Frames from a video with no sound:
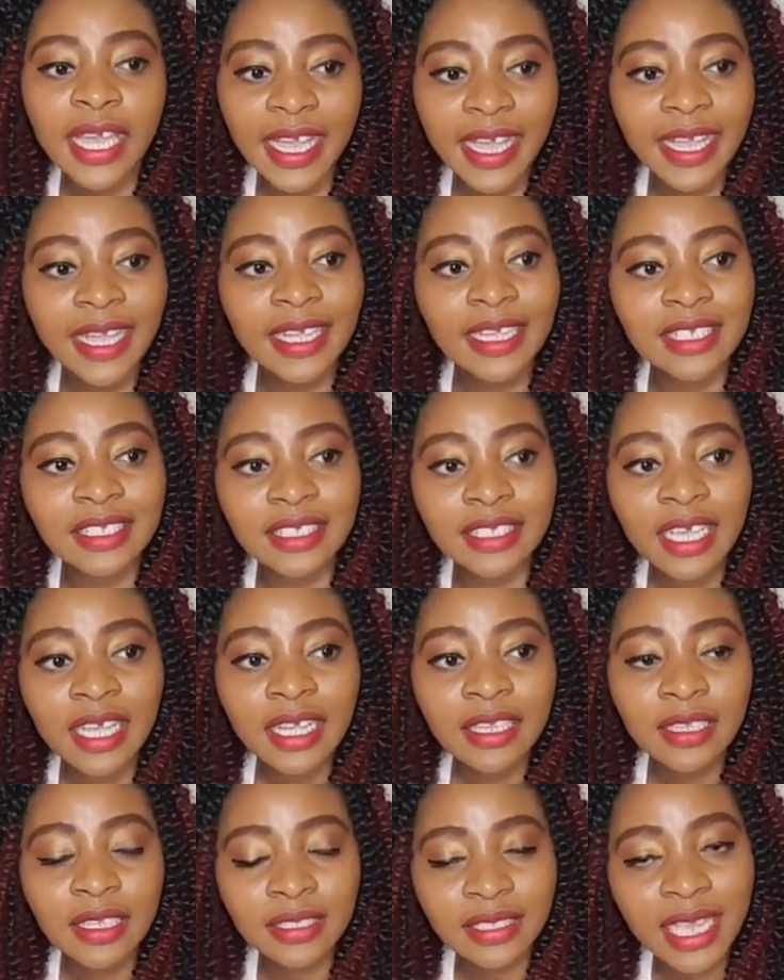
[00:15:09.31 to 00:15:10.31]
Is
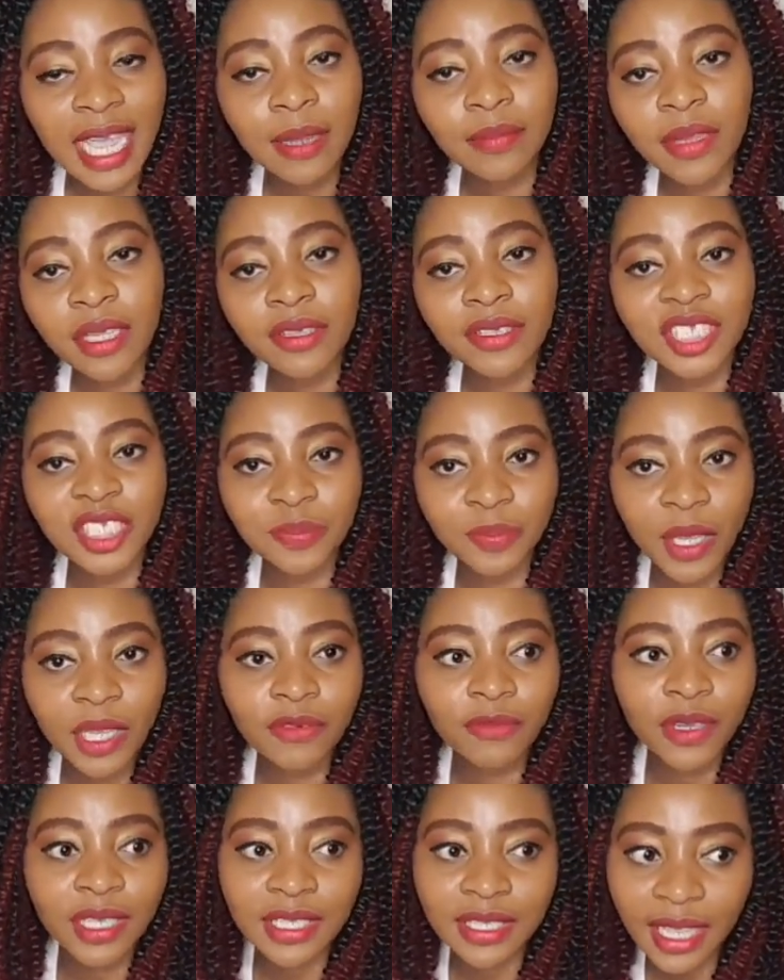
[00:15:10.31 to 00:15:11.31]
the time that you
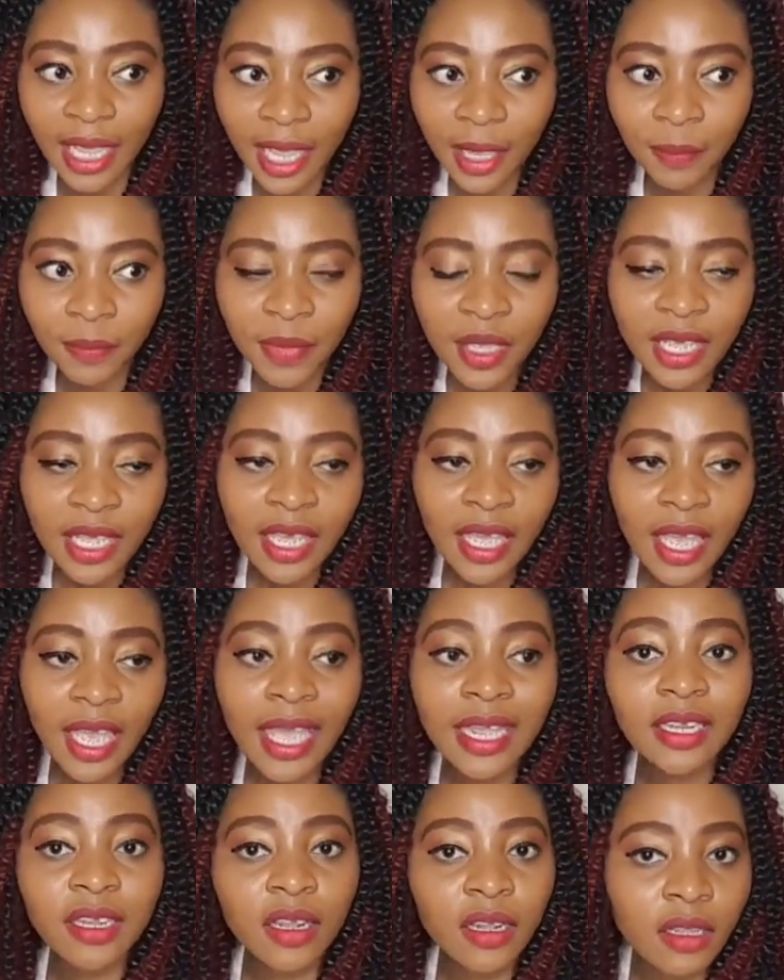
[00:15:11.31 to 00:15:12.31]
spend with them
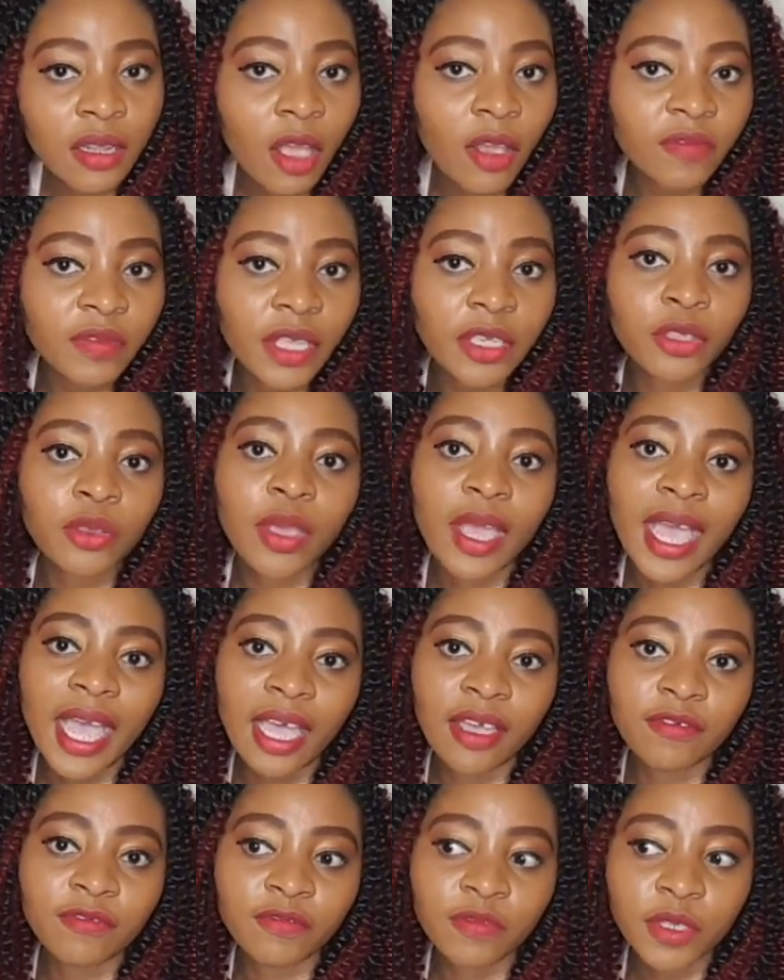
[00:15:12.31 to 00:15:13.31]
and the love that you
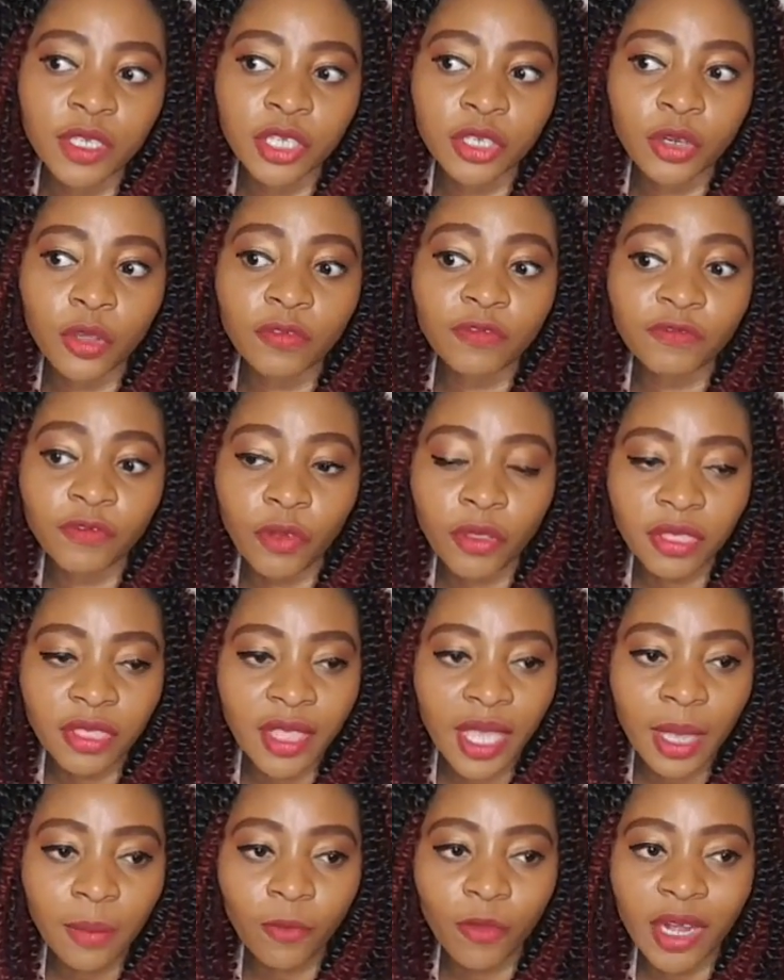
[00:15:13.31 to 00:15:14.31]
have, you know, for
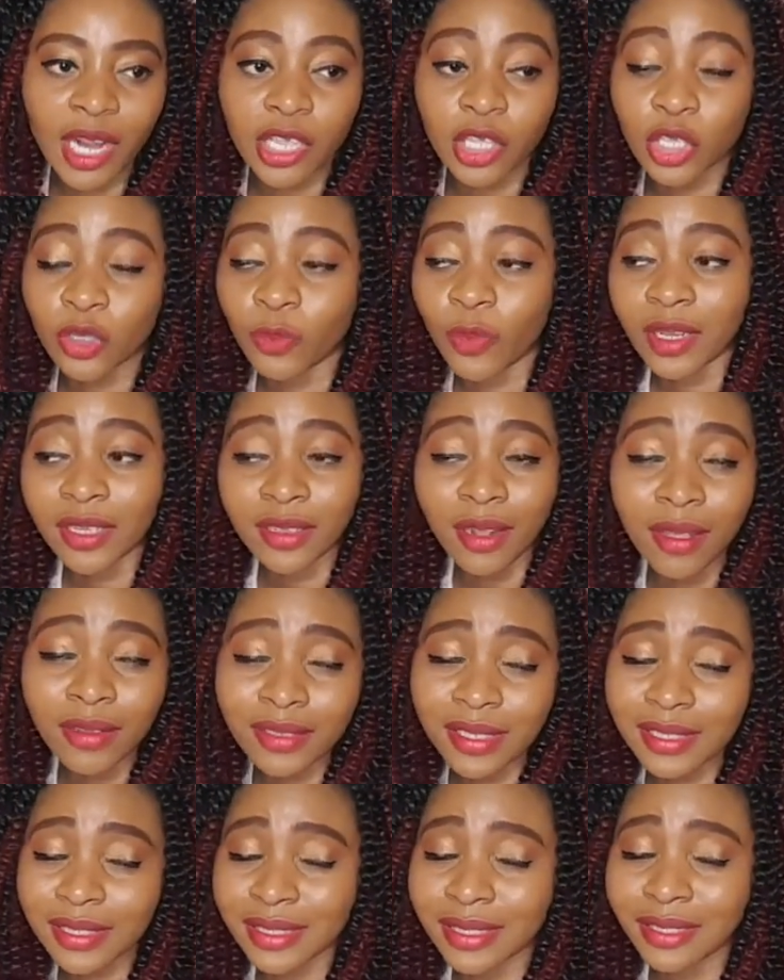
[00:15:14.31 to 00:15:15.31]
them, whether you are
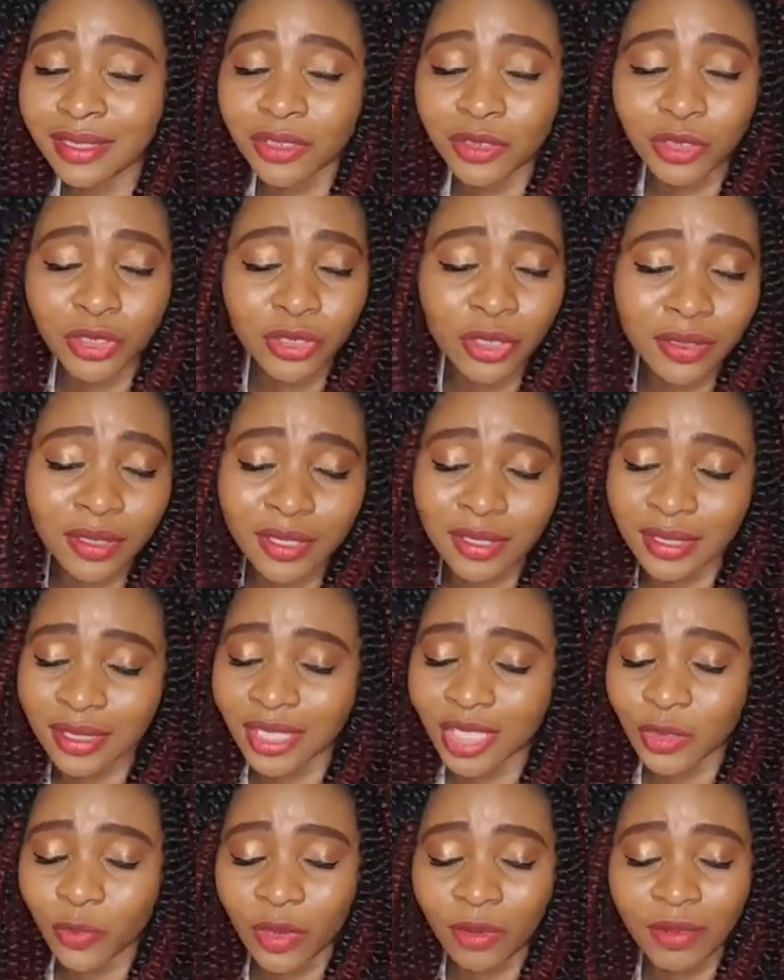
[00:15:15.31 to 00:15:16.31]
long distance or short
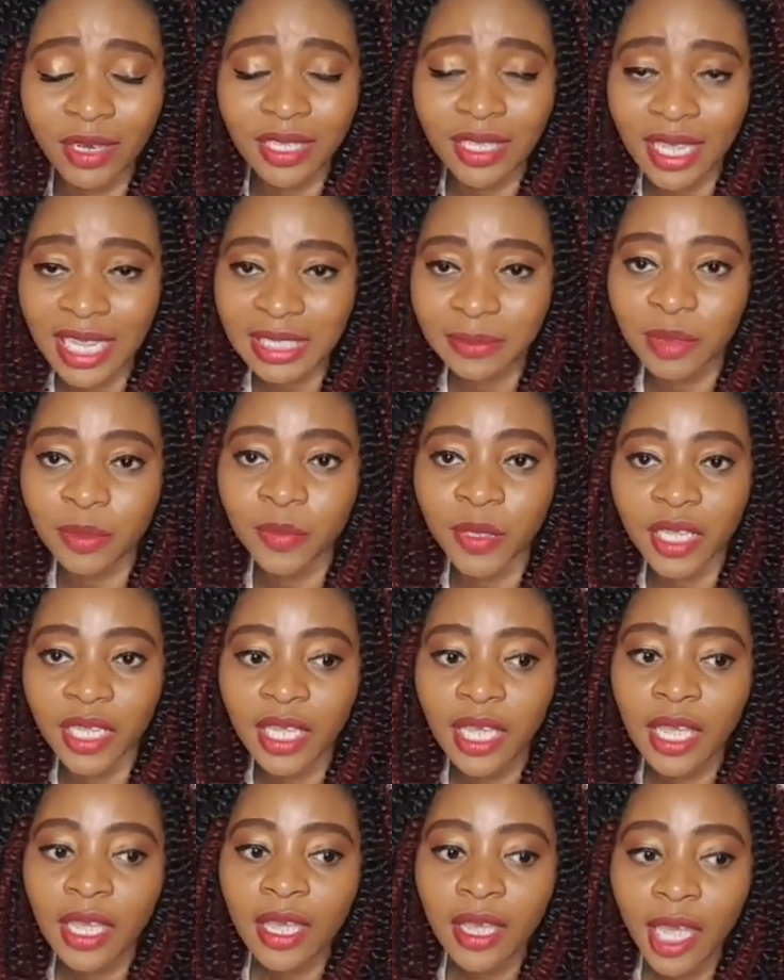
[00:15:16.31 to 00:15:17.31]
distance or whatever the case may
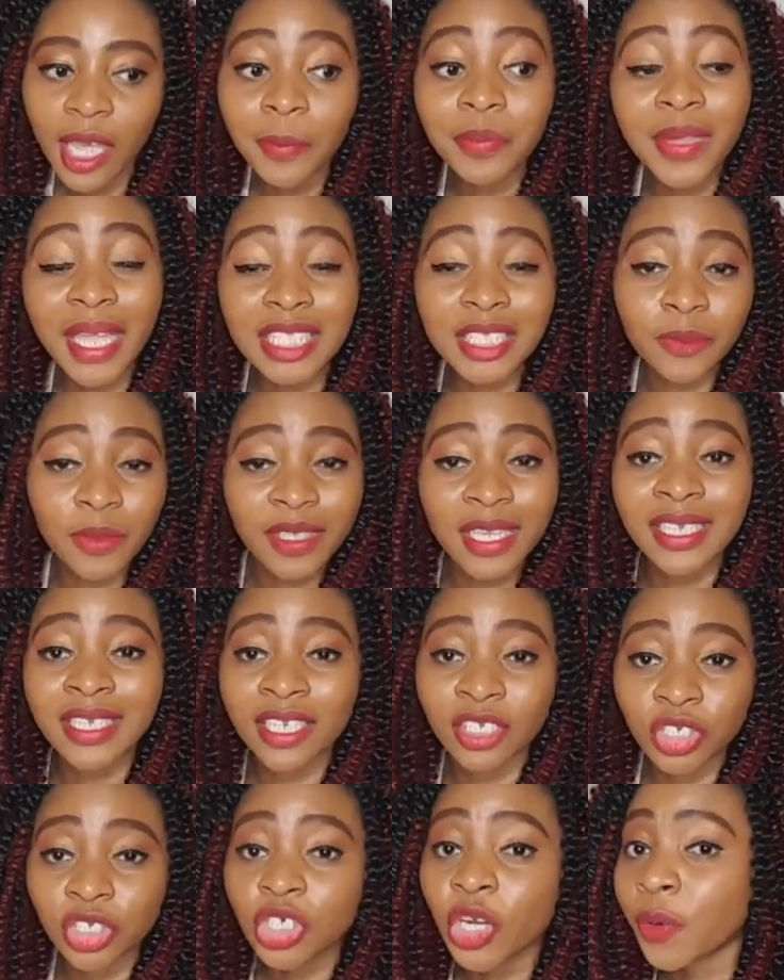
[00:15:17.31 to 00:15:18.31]
be, that's what that
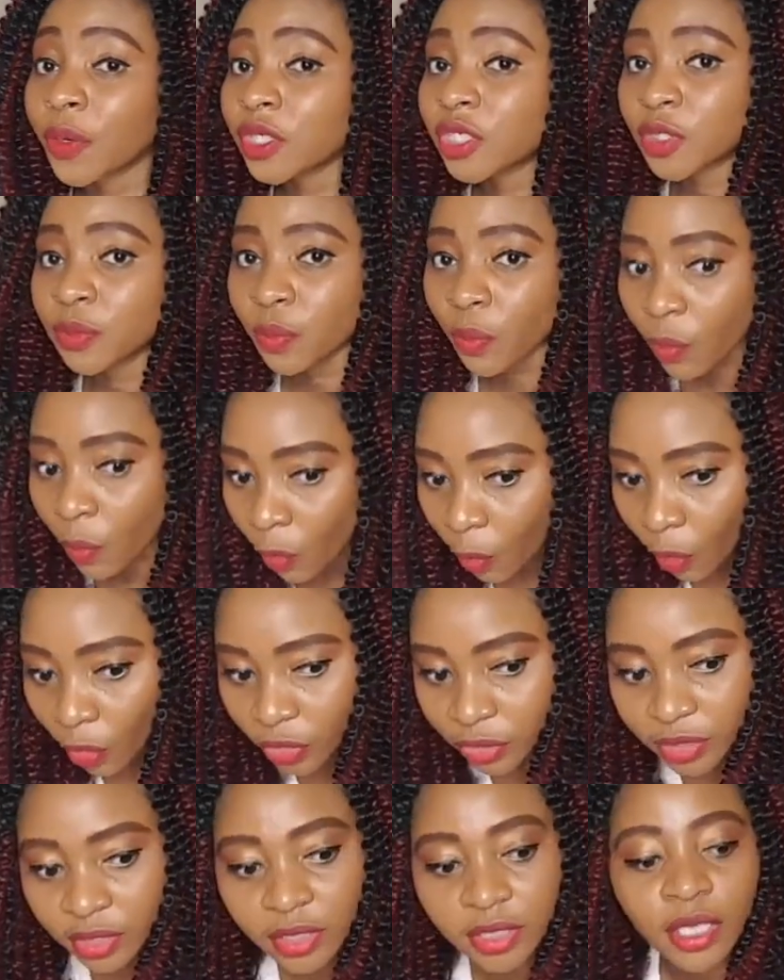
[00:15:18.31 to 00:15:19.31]
they cherish
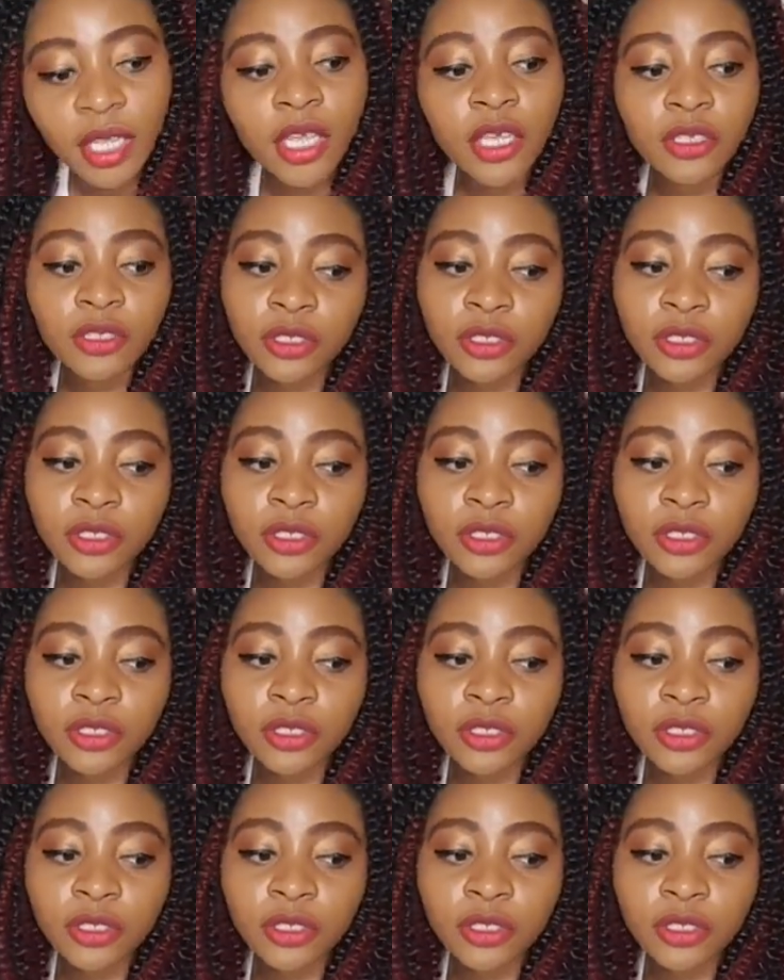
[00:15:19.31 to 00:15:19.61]
most.